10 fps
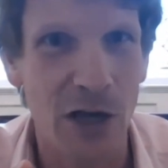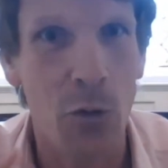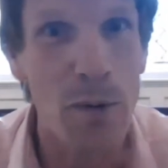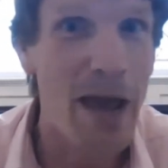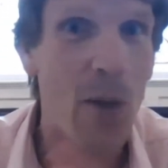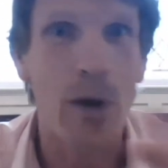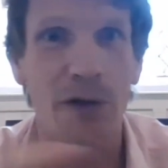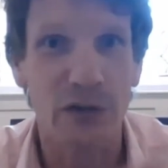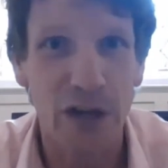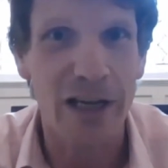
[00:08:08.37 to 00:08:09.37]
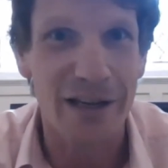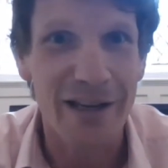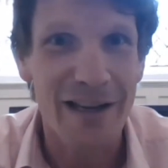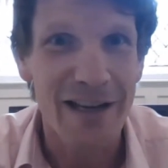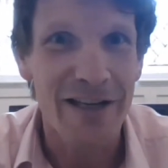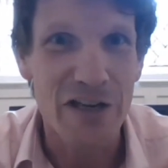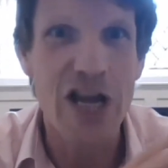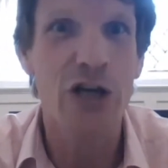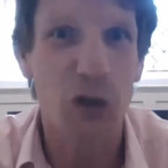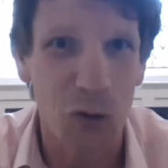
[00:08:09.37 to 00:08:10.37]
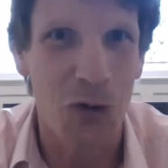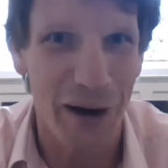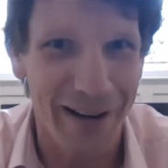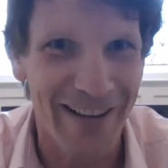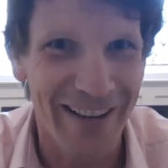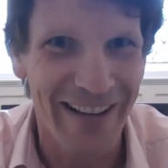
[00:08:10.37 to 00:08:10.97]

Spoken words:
So we may well see nearshoring